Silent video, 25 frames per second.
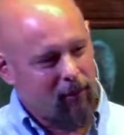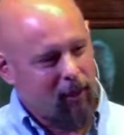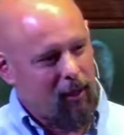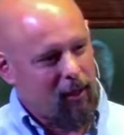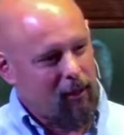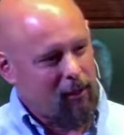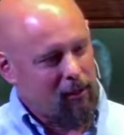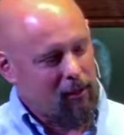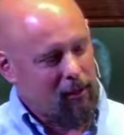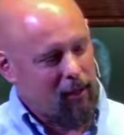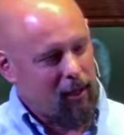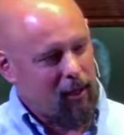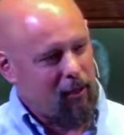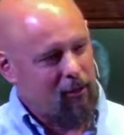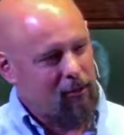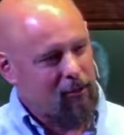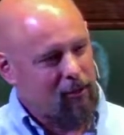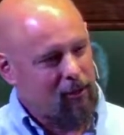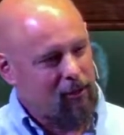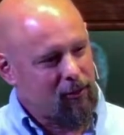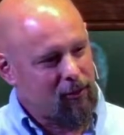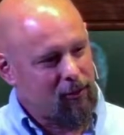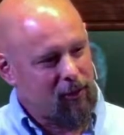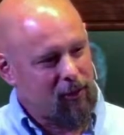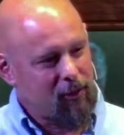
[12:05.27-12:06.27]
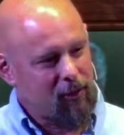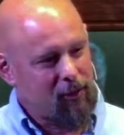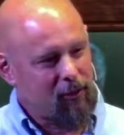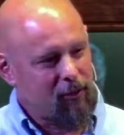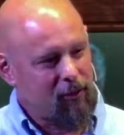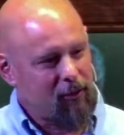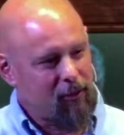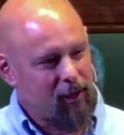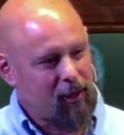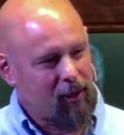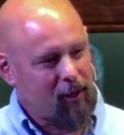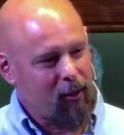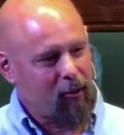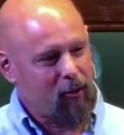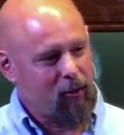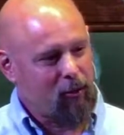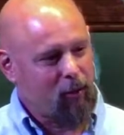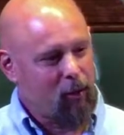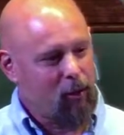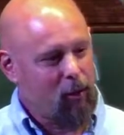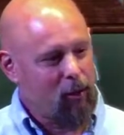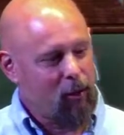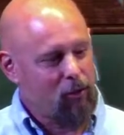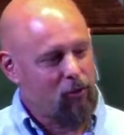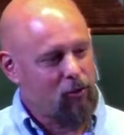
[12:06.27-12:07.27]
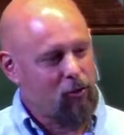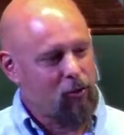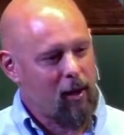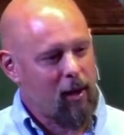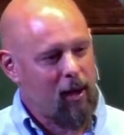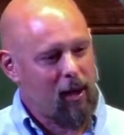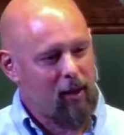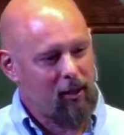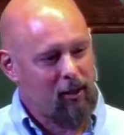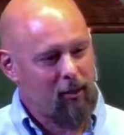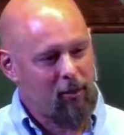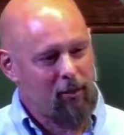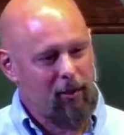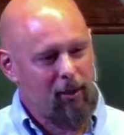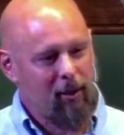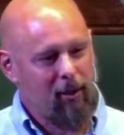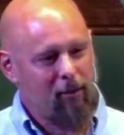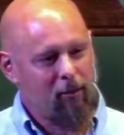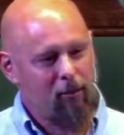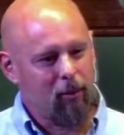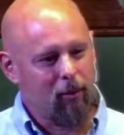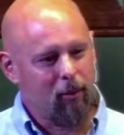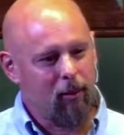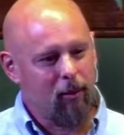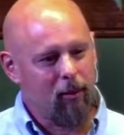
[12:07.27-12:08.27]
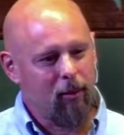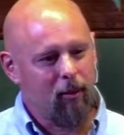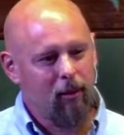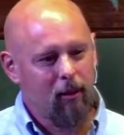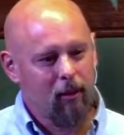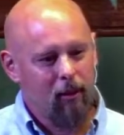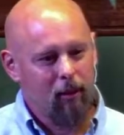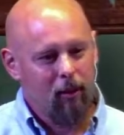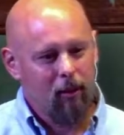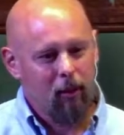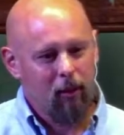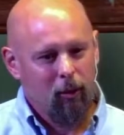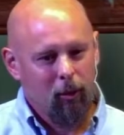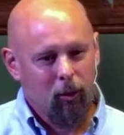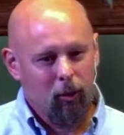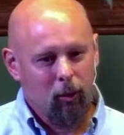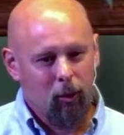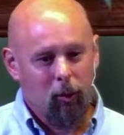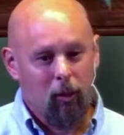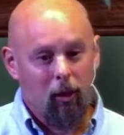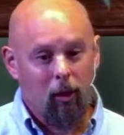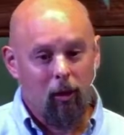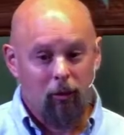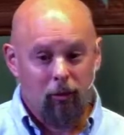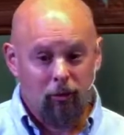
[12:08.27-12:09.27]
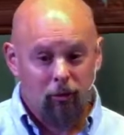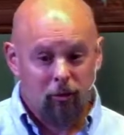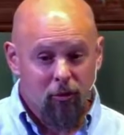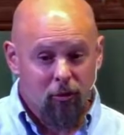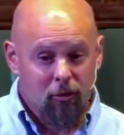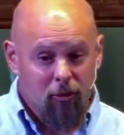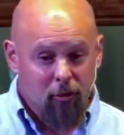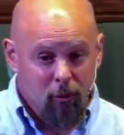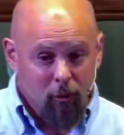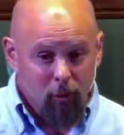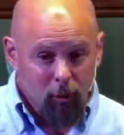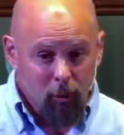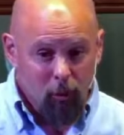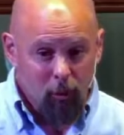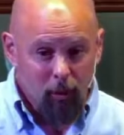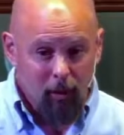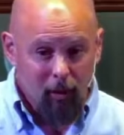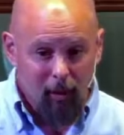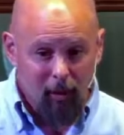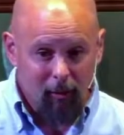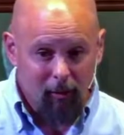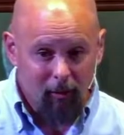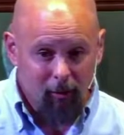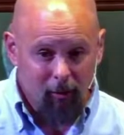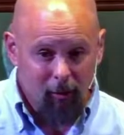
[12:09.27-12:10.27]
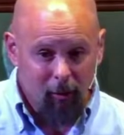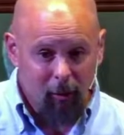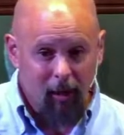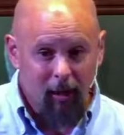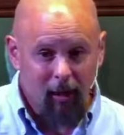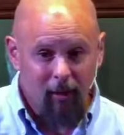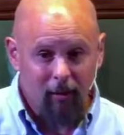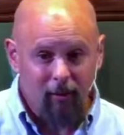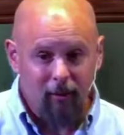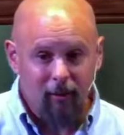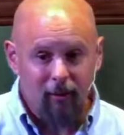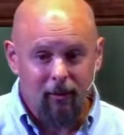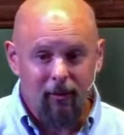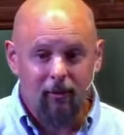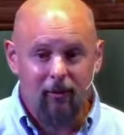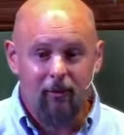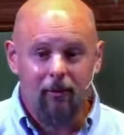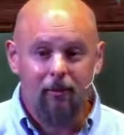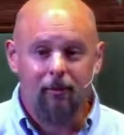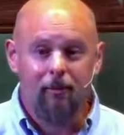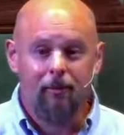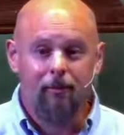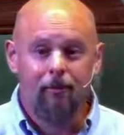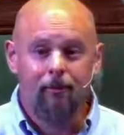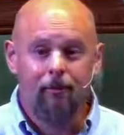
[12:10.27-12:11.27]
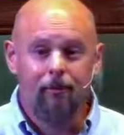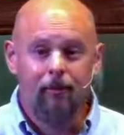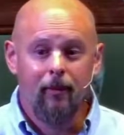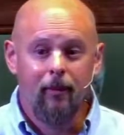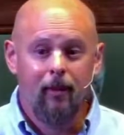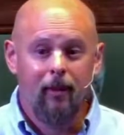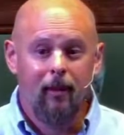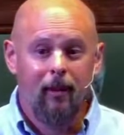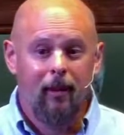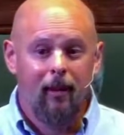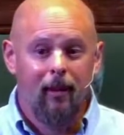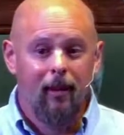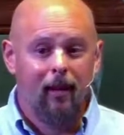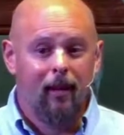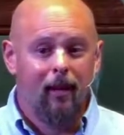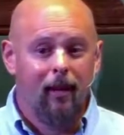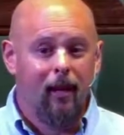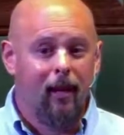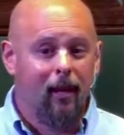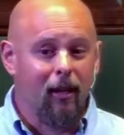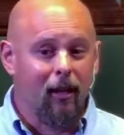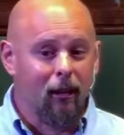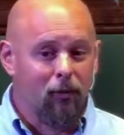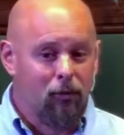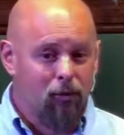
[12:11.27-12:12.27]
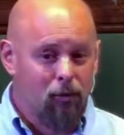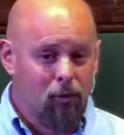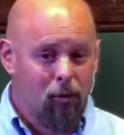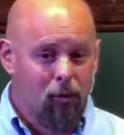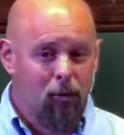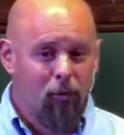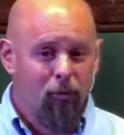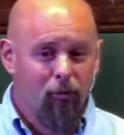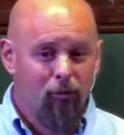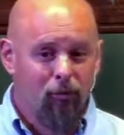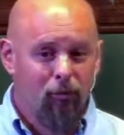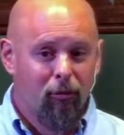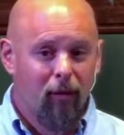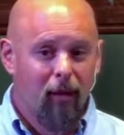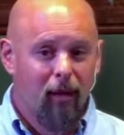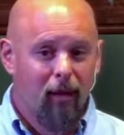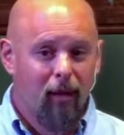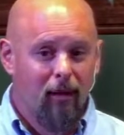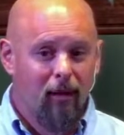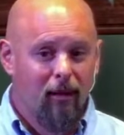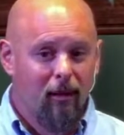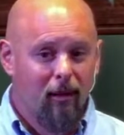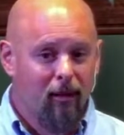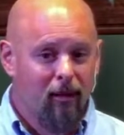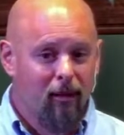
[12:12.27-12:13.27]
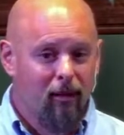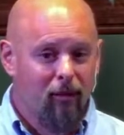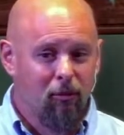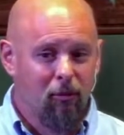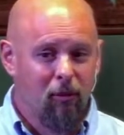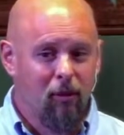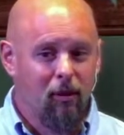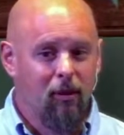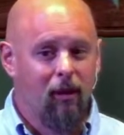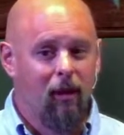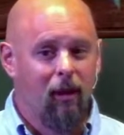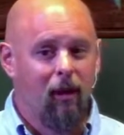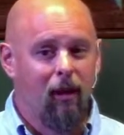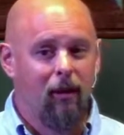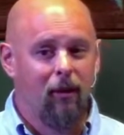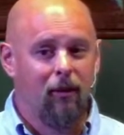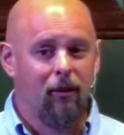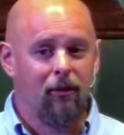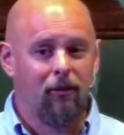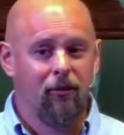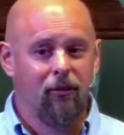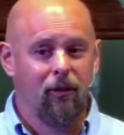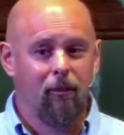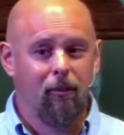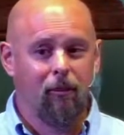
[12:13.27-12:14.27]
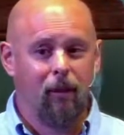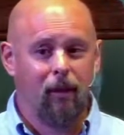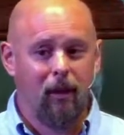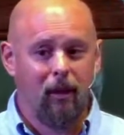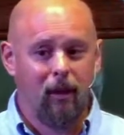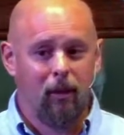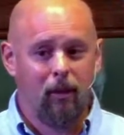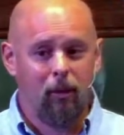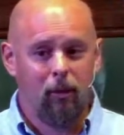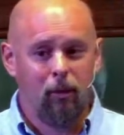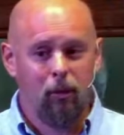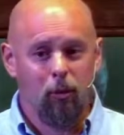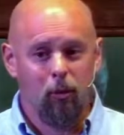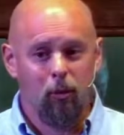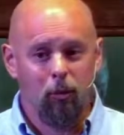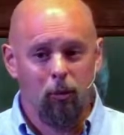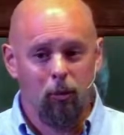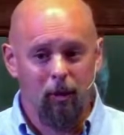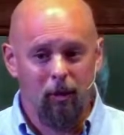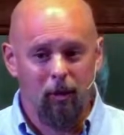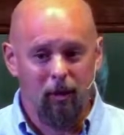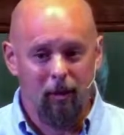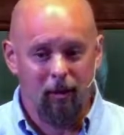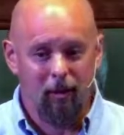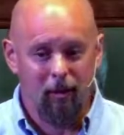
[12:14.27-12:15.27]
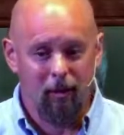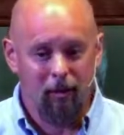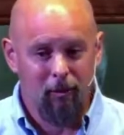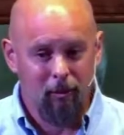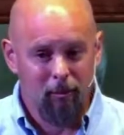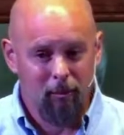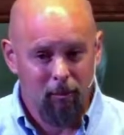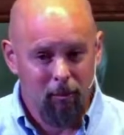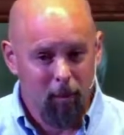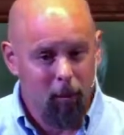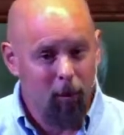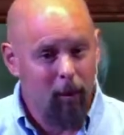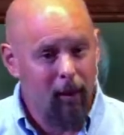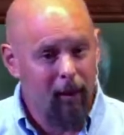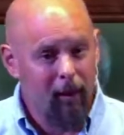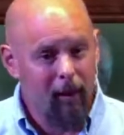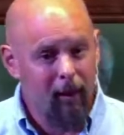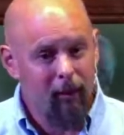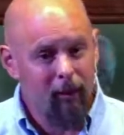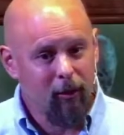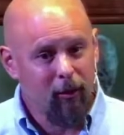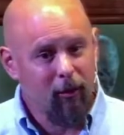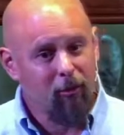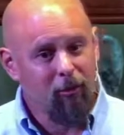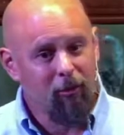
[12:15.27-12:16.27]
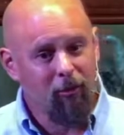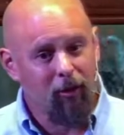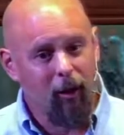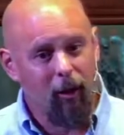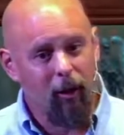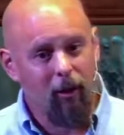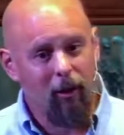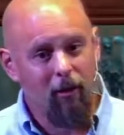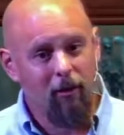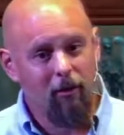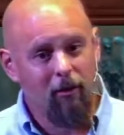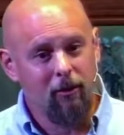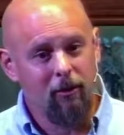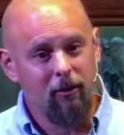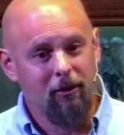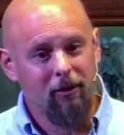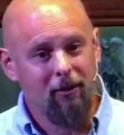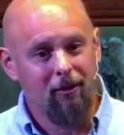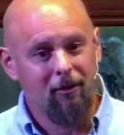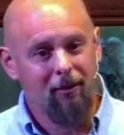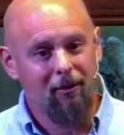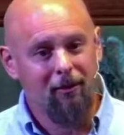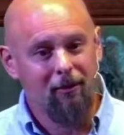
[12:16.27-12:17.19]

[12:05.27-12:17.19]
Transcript: unconscious to yourself, you'll attract people who are truly friends. And a true friend in this regard is somebody who will point out your faults.